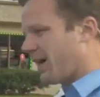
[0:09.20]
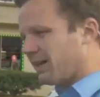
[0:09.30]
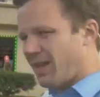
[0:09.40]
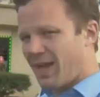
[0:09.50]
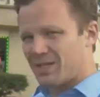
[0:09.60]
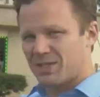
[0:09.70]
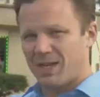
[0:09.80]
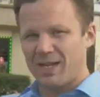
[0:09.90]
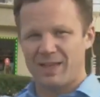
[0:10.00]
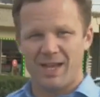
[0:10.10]
lot last
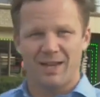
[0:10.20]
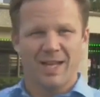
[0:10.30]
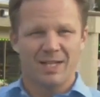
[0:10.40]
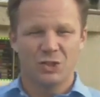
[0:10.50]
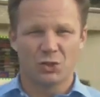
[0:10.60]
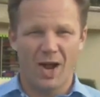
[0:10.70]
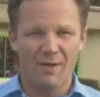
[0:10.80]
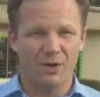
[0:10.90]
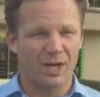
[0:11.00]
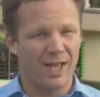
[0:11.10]
night, that
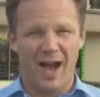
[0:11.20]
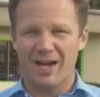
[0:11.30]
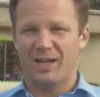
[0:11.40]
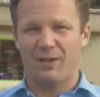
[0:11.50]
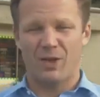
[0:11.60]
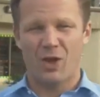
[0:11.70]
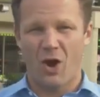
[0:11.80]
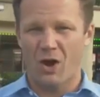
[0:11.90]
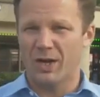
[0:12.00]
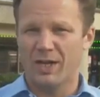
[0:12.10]
driver got into the
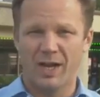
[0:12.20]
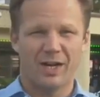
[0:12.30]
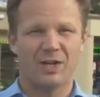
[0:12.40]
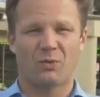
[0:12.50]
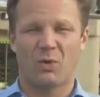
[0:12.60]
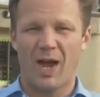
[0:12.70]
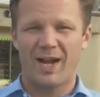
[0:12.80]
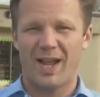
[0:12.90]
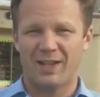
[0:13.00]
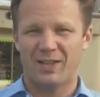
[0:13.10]
car, gunned it
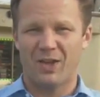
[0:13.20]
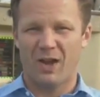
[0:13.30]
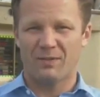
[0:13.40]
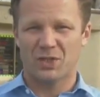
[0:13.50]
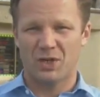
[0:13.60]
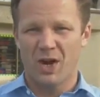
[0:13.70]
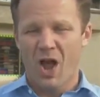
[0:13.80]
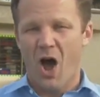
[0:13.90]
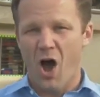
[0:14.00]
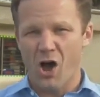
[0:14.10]
right at the officer,
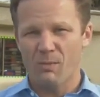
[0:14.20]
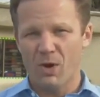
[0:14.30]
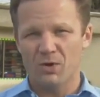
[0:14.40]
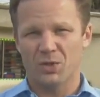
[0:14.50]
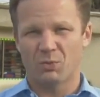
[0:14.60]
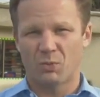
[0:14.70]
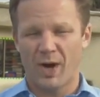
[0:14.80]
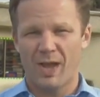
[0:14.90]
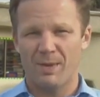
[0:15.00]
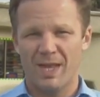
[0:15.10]
almost
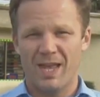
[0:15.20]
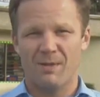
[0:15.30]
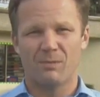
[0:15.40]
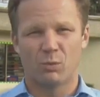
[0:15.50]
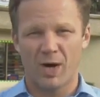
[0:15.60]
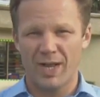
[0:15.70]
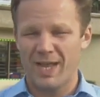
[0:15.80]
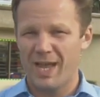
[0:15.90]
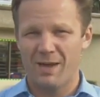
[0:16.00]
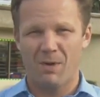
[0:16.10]
ramming him,
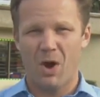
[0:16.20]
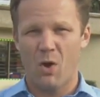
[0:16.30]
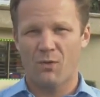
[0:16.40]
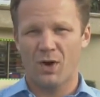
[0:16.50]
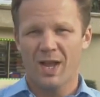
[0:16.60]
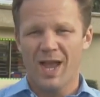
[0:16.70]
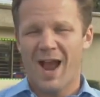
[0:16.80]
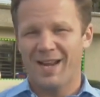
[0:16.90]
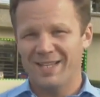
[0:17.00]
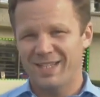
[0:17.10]
running him over,
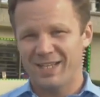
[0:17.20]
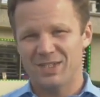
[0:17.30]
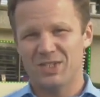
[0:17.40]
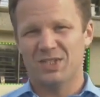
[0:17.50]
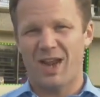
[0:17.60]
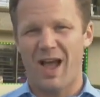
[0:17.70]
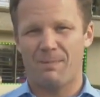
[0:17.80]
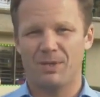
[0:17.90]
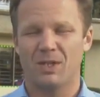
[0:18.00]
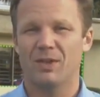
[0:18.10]
and he didn't
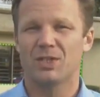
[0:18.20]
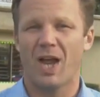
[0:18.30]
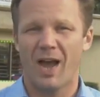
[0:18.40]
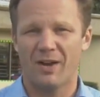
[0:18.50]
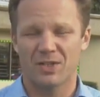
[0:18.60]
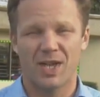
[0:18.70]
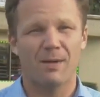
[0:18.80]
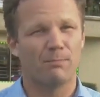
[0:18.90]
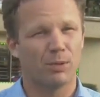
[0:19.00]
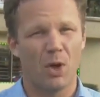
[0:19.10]
stop until his tires
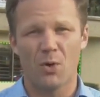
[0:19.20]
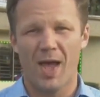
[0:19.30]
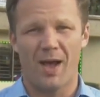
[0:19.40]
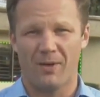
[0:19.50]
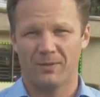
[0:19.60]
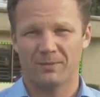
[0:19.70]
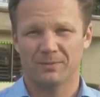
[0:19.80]
got blown out.